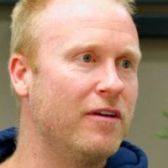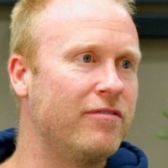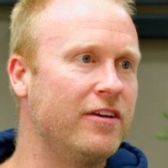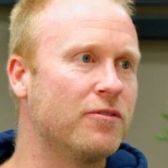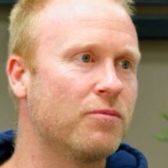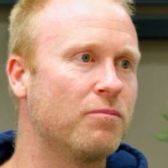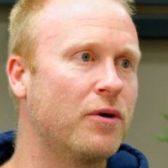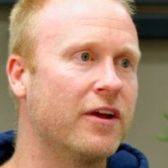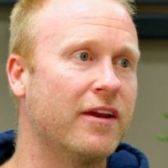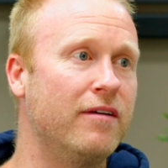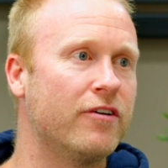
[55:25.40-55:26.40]
If he's
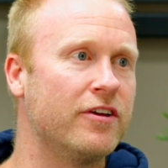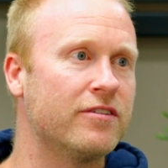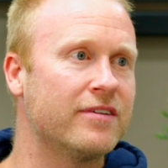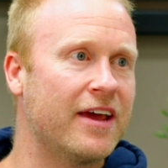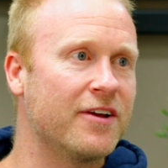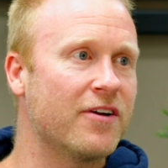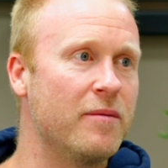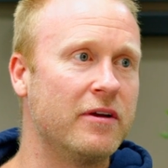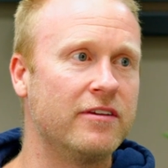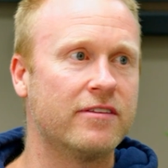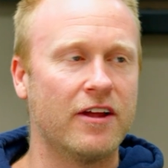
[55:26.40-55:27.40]
putting an invoice of 10 grand,
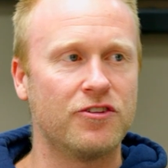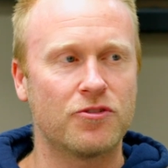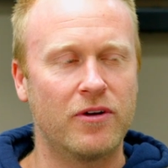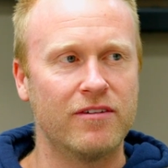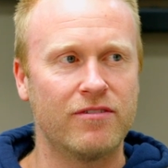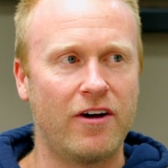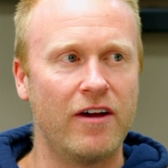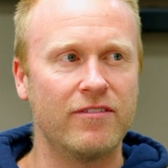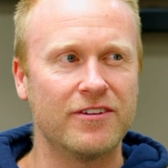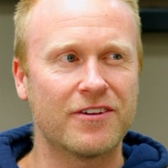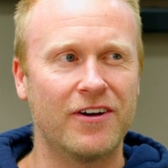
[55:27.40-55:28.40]
but he's done 25,
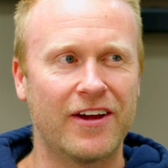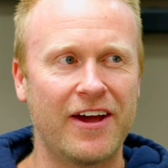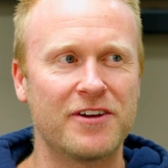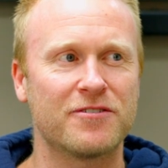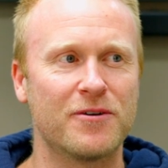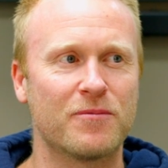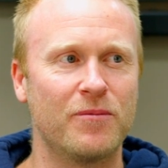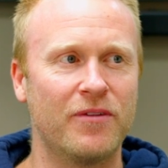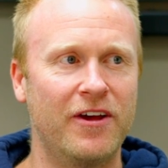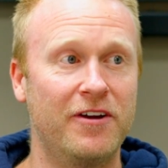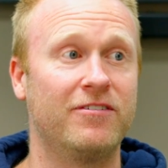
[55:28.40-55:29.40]
he's got a cash flow problem
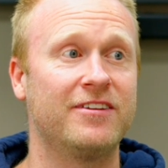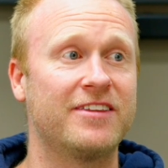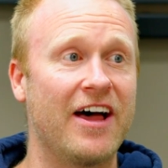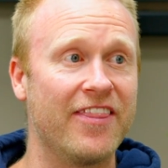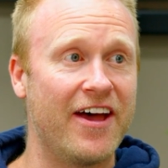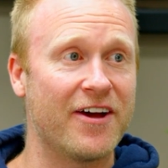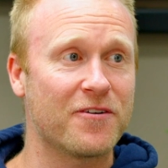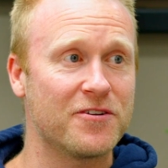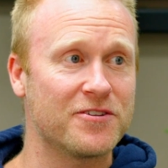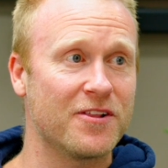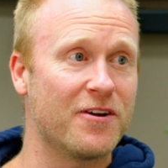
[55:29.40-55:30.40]
there. And if he's done that
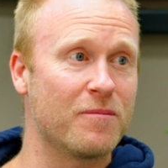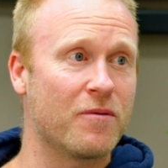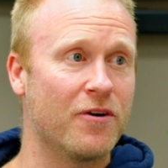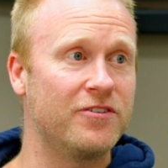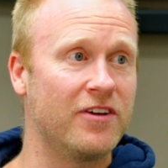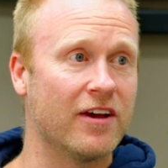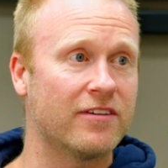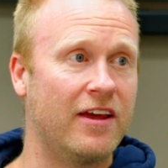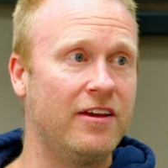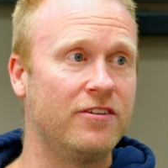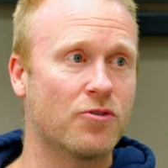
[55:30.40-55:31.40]
across a lot of projects,
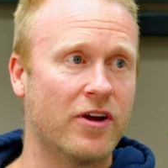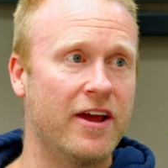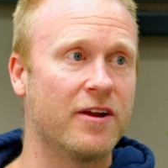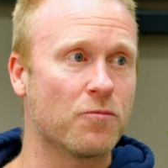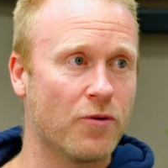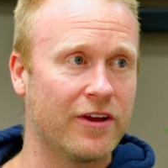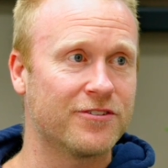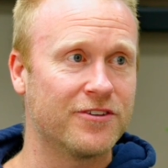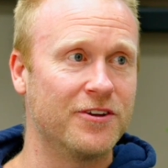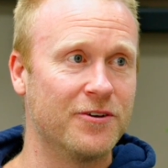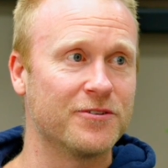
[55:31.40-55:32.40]
he's creating risks
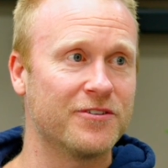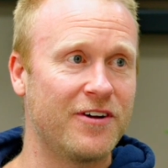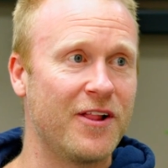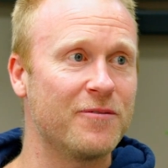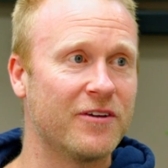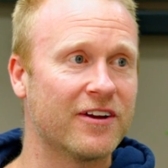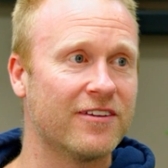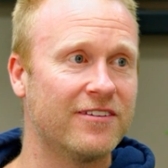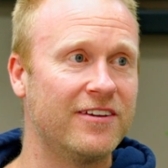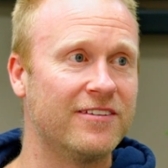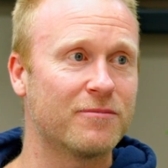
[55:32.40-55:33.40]
to your development because
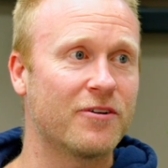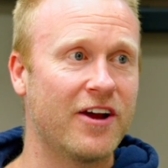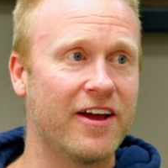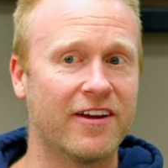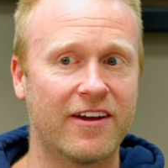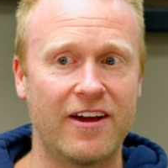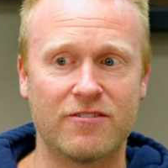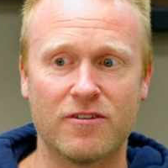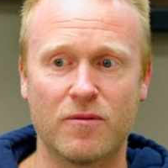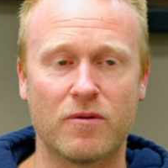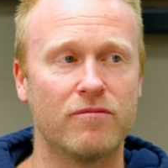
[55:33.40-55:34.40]
he's creating a cash
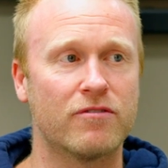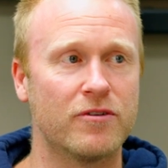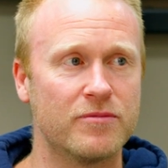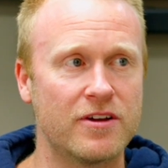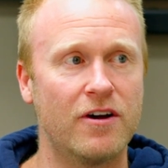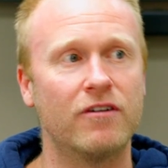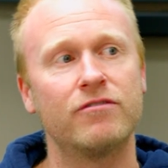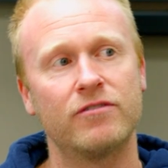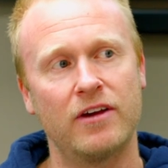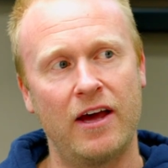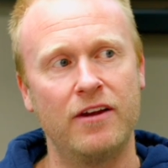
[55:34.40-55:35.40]
flow problem for himself
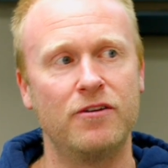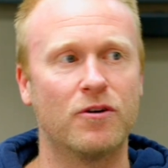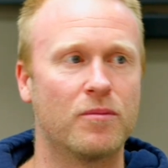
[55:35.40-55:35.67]
and your